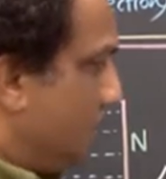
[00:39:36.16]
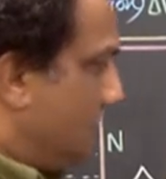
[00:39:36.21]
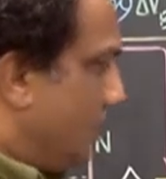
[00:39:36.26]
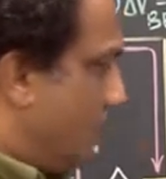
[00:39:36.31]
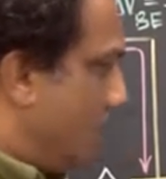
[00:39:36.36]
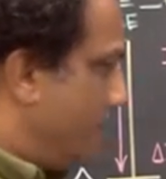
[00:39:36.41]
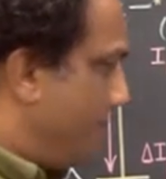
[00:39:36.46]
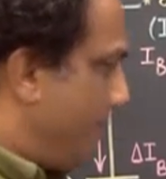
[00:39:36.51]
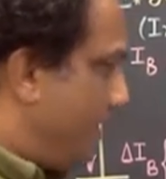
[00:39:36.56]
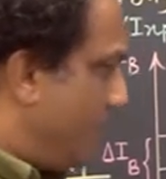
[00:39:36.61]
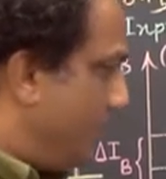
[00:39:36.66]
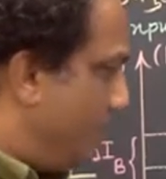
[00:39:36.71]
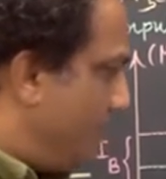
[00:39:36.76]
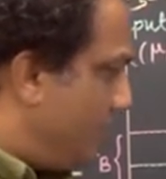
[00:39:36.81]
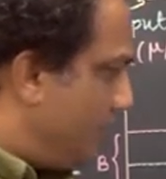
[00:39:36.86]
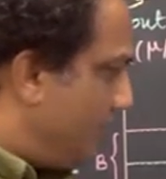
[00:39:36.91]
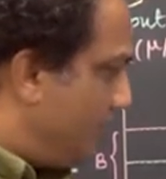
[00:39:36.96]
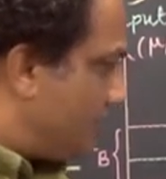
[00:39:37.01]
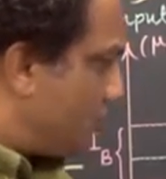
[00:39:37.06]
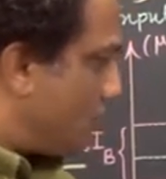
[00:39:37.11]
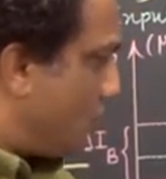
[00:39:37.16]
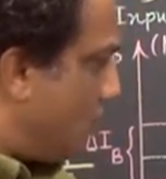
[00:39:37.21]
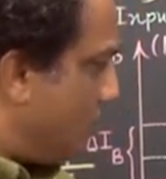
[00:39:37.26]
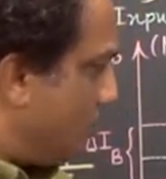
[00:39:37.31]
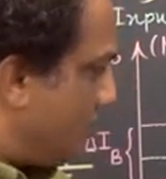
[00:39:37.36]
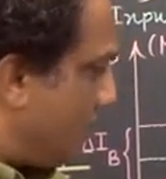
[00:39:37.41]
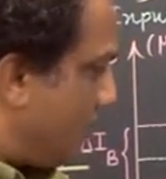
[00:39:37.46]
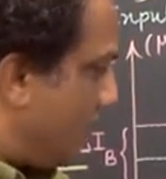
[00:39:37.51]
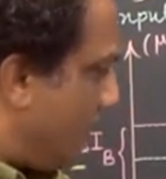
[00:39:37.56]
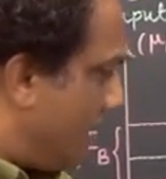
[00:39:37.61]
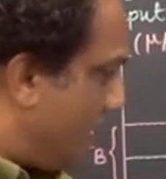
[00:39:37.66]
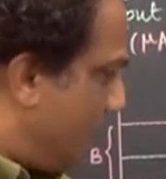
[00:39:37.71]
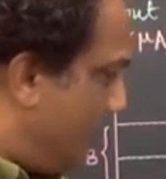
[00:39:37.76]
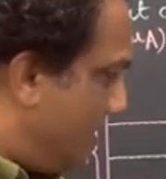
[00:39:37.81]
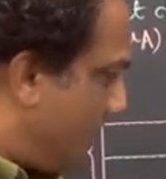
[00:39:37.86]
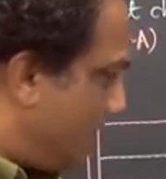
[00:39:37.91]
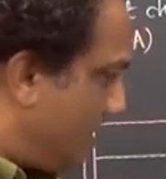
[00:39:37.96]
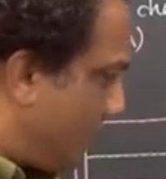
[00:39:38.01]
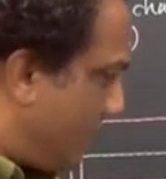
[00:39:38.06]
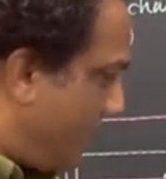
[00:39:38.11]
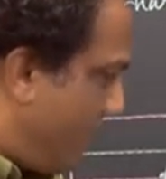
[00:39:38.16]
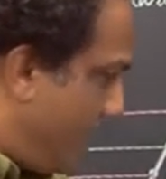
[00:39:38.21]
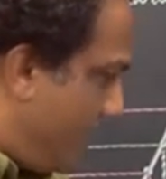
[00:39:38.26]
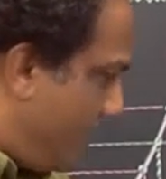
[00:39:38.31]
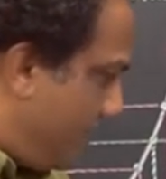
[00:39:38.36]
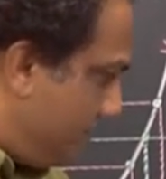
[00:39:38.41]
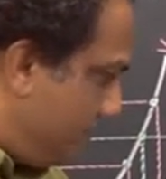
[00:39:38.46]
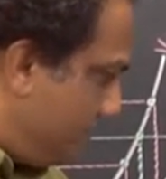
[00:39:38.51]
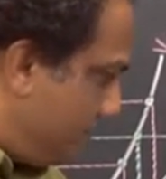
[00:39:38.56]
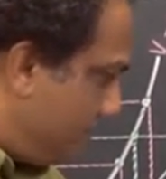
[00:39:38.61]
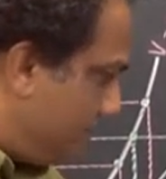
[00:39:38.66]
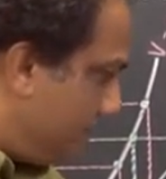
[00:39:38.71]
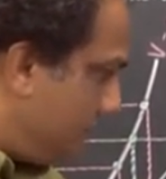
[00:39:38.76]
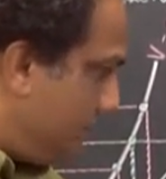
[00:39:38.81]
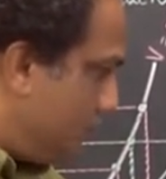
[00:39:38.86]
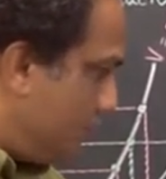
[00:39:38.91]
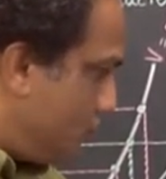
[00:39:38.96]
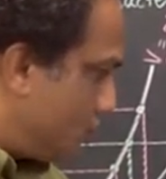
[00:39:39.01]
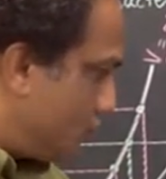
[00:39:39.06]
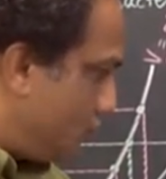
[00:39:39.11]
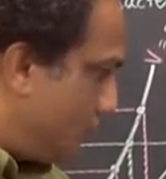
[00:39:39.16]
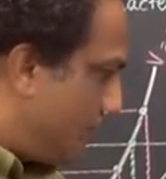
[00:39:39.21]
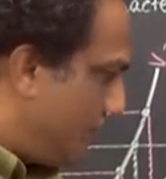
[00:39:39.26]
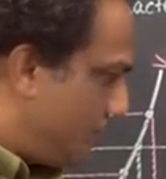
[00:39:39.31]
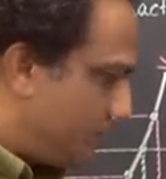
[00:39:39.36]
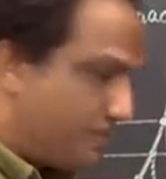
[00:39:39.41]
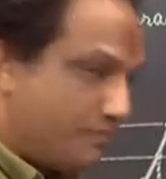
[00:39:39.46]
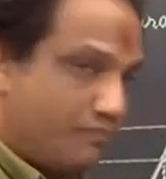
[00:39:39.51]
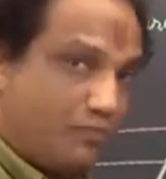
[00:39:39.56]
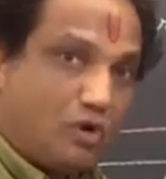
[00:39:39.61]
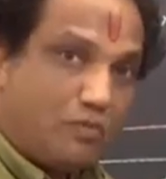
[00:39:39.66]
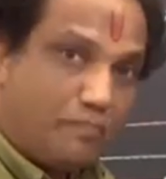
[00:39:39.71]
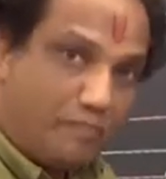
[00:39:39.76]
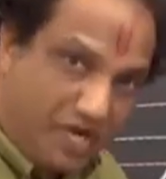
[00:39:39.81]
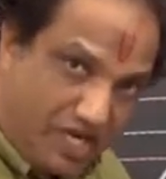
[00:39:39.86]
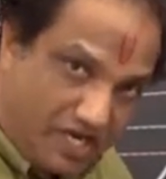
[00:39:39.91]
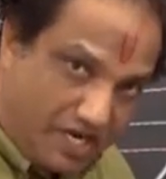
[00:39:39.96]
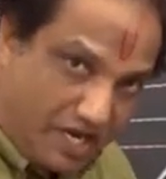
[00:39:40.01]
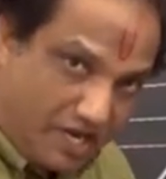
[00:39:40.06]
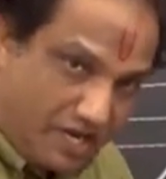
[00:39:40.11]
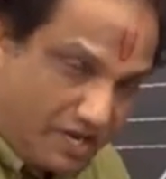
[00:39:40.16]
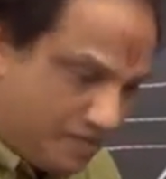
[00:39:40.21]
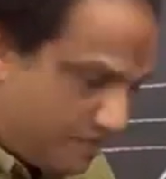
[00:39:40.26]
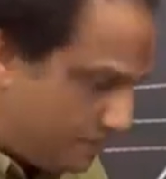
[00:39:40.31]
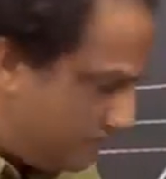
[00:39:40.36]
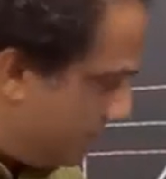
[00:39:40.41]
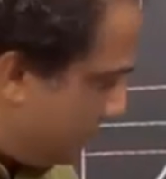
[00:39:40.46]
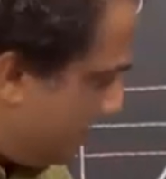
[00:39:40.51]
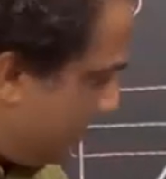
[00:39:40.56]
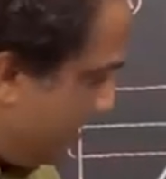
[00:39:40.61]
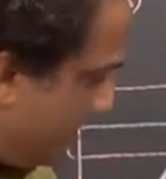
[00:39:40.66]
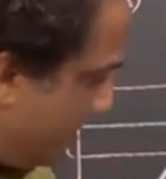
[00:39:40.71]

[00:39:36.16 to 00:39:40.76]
Third parameter is called current gain, shown by symbol beta.